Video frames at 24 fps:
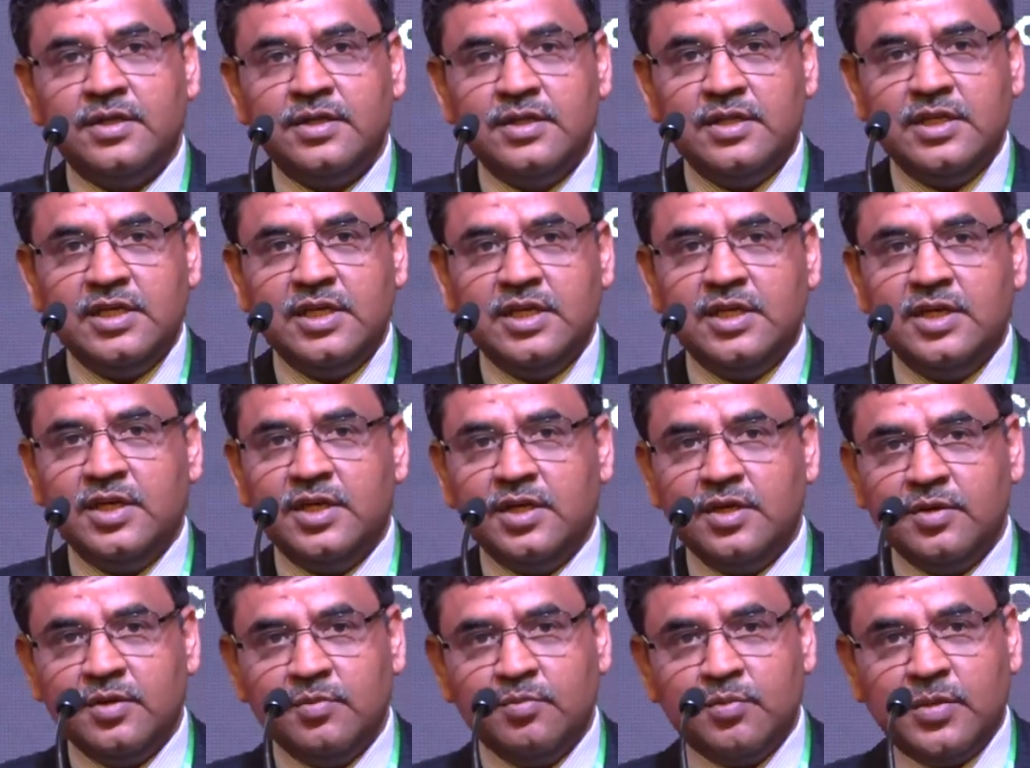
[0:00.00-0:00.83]
The
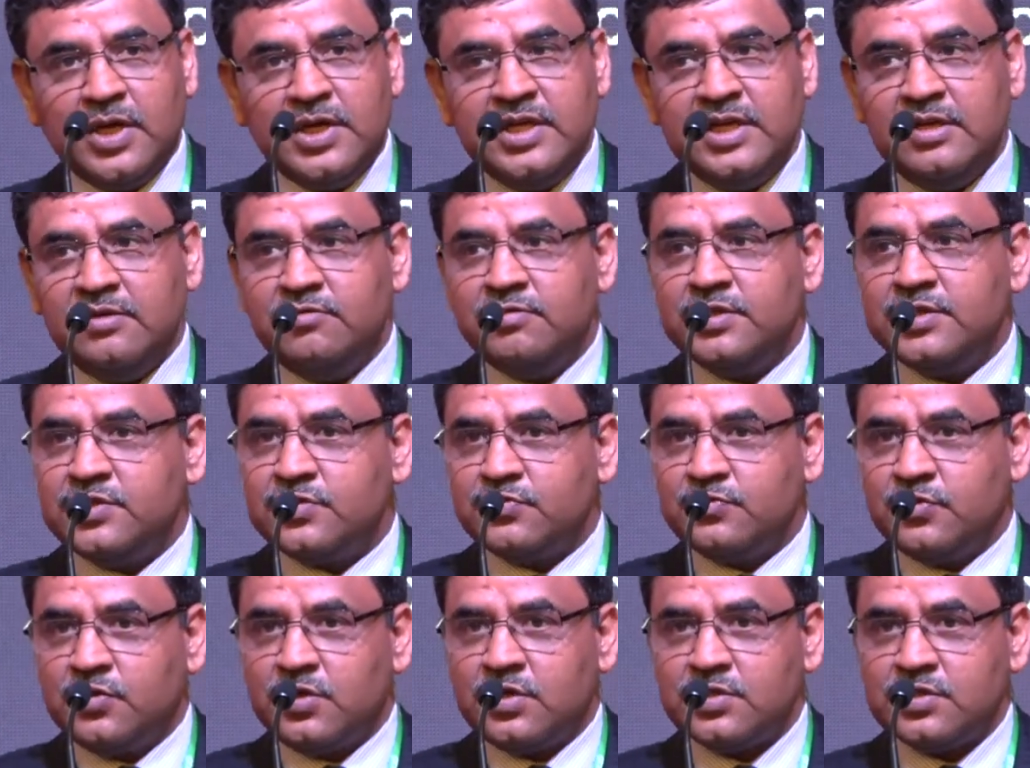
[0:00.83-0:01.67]
money which
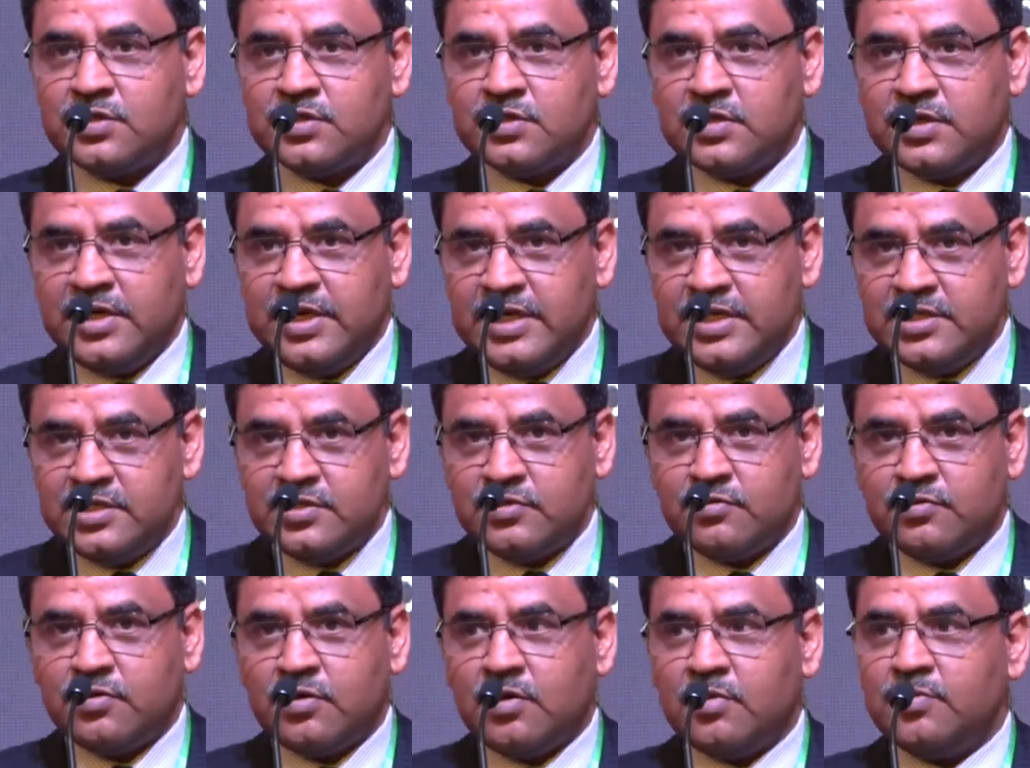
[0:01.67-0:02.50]
was
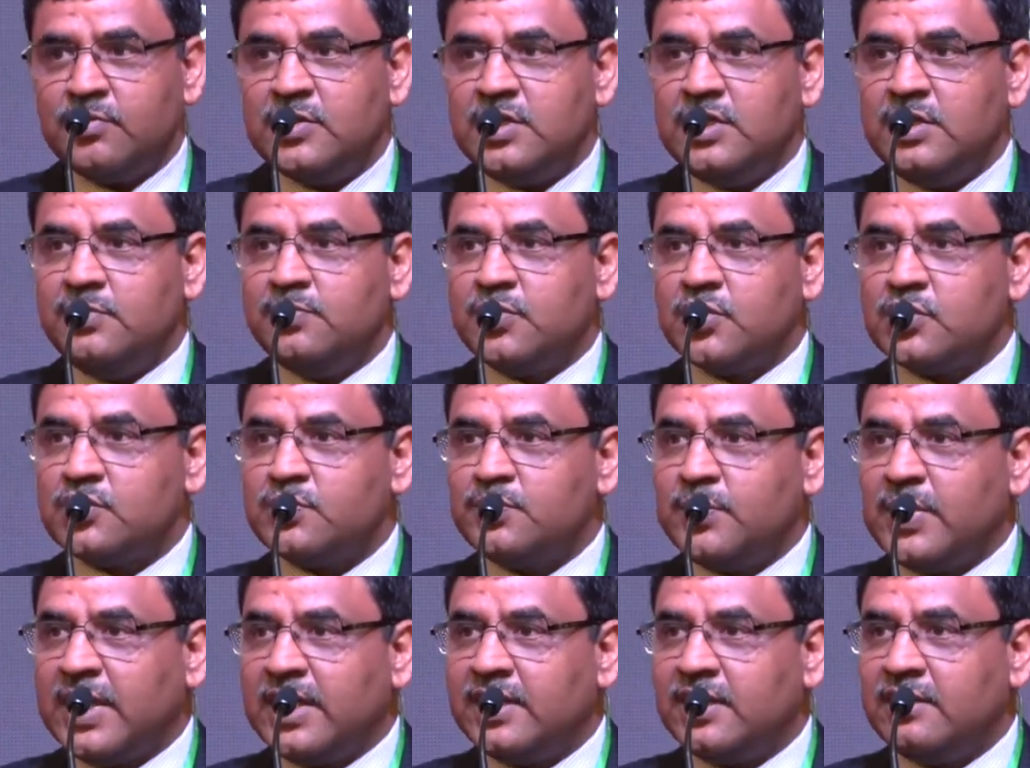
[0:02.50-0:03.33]
raised from the
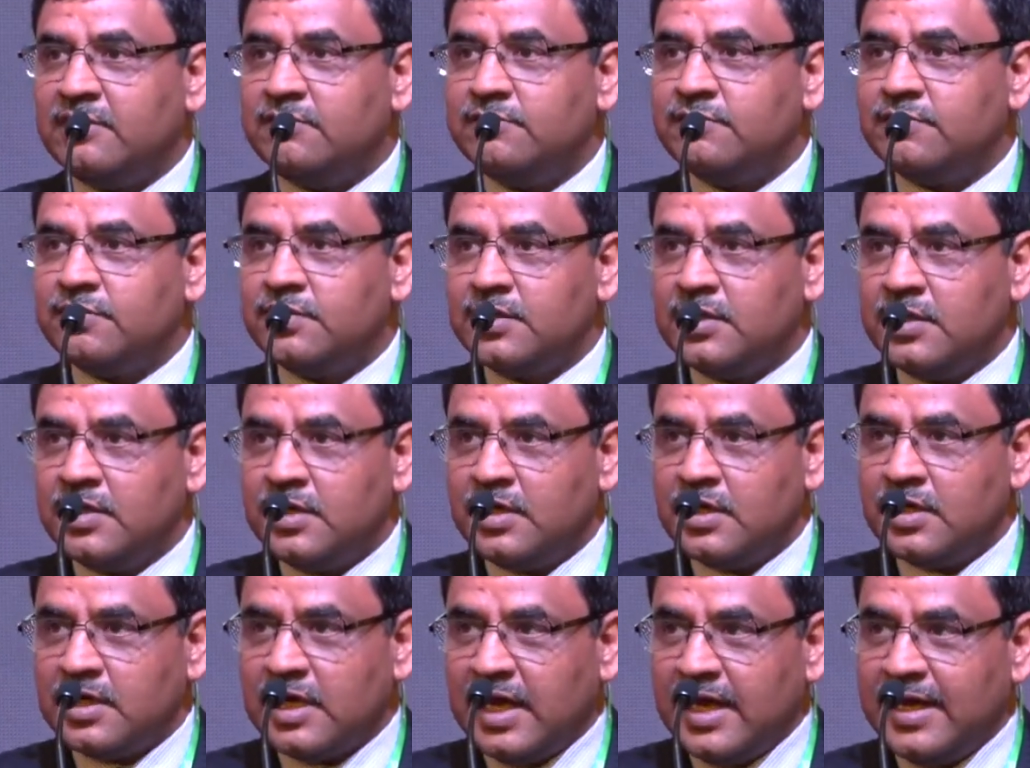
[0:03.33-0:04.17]
prospective
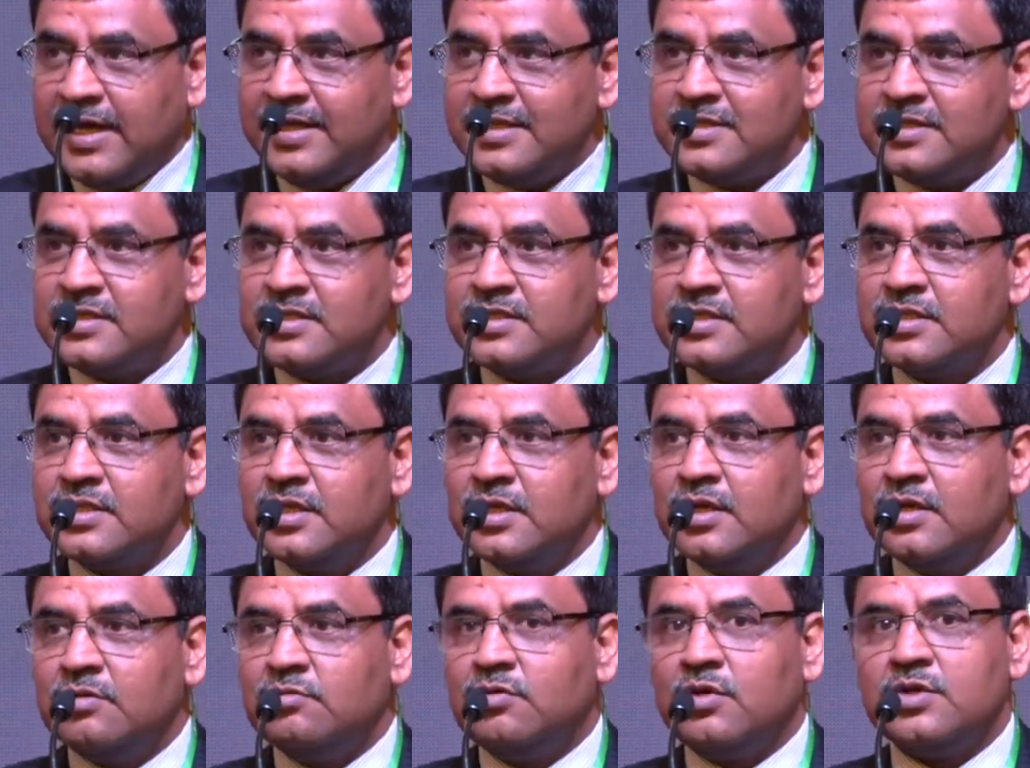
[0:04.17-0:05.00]
clients
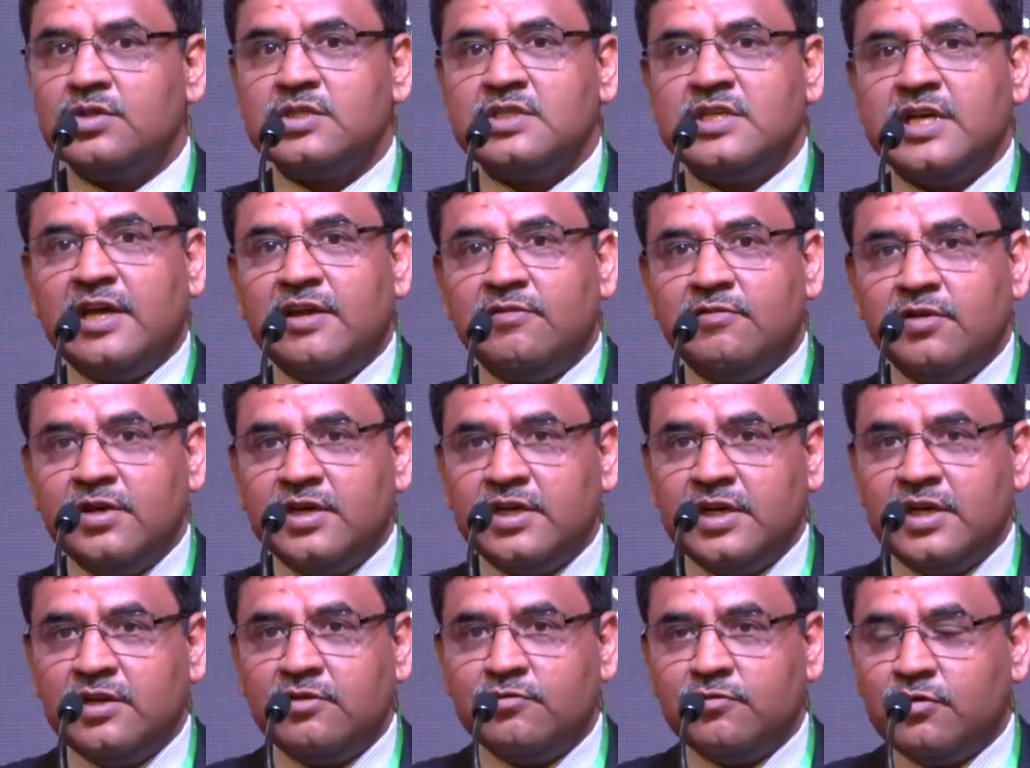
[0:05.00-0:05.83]
was
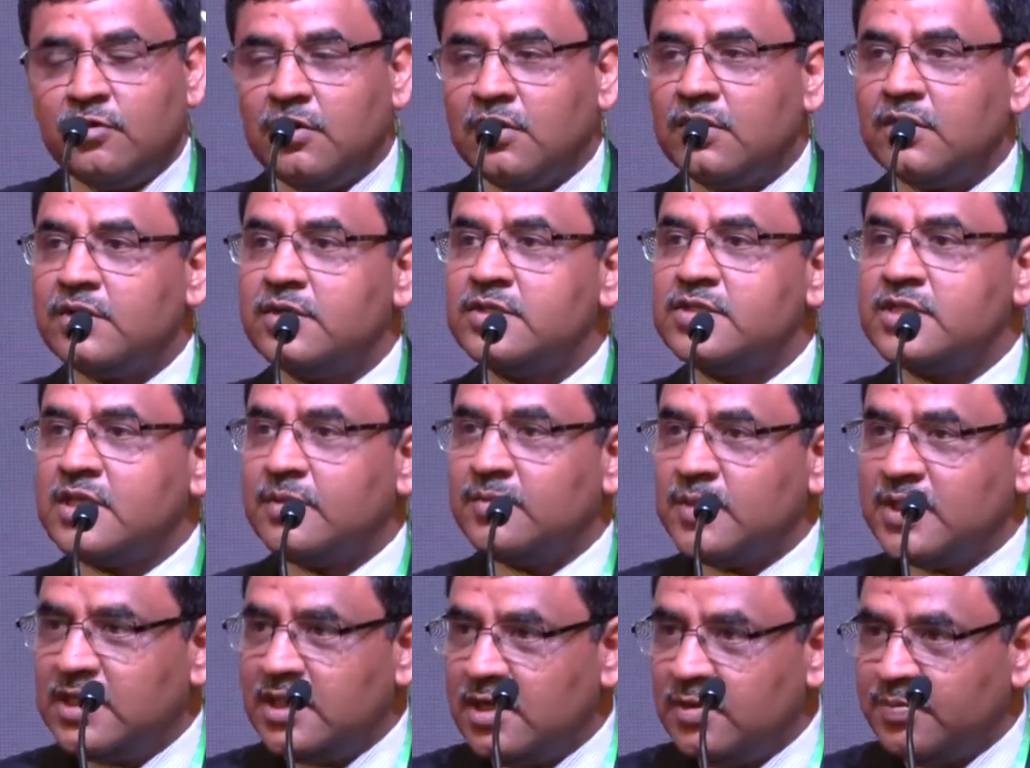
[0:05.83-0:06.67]
diverted for
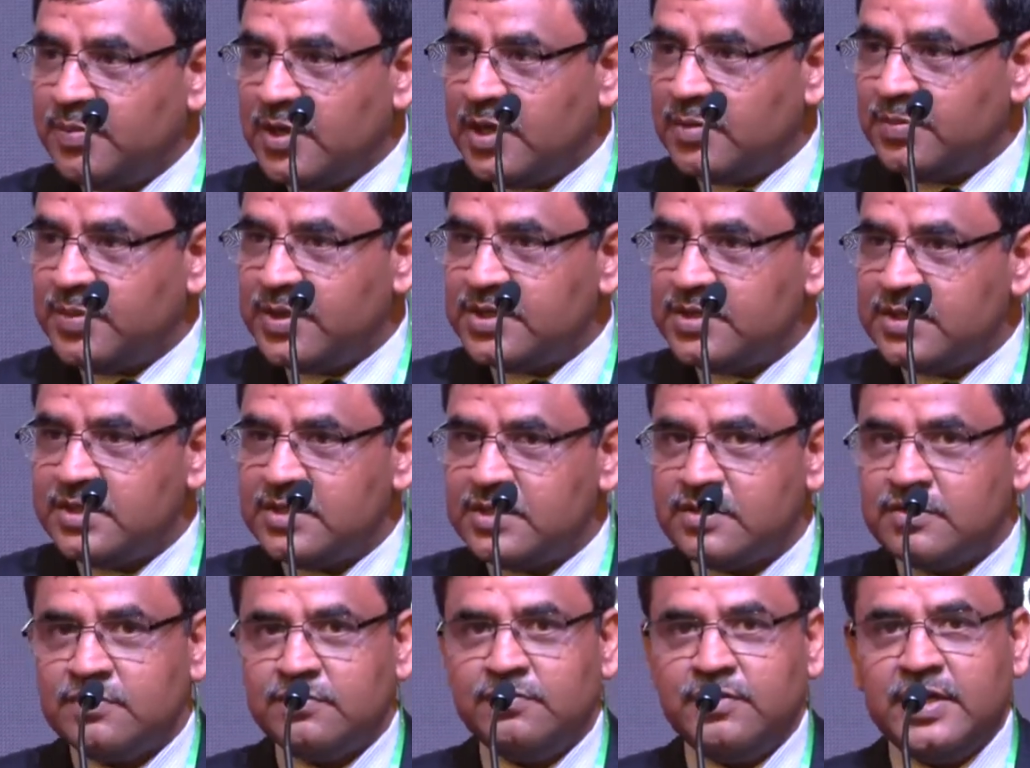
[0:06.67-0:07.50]
some other
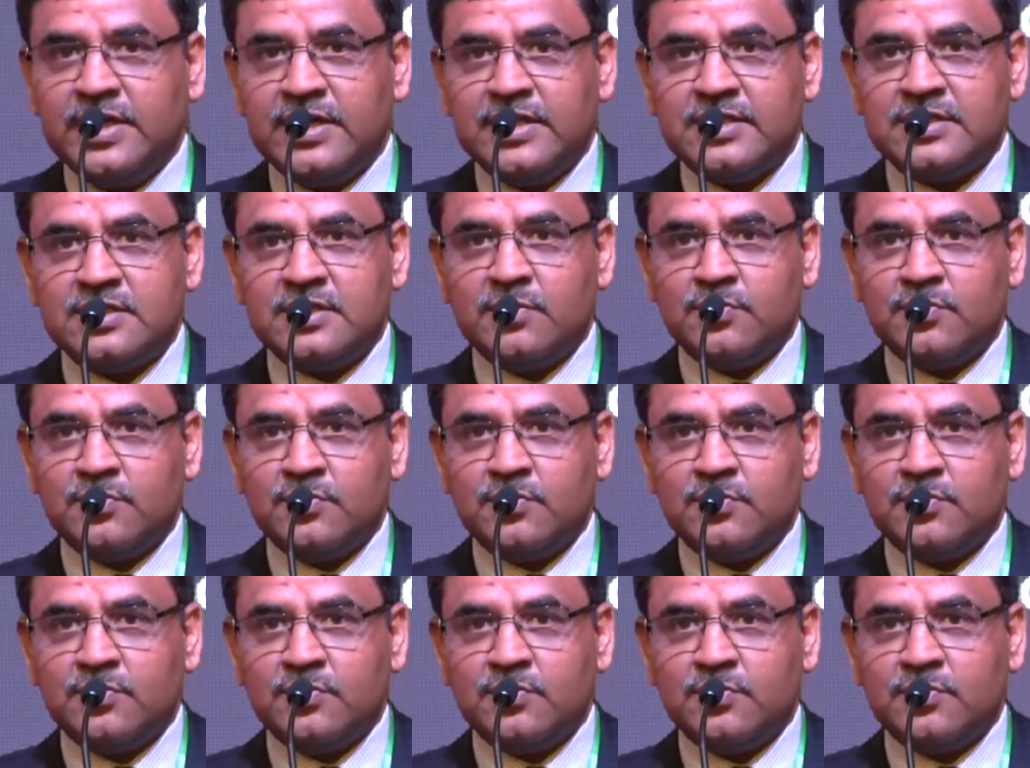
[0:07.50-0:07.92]
purposes, whereas the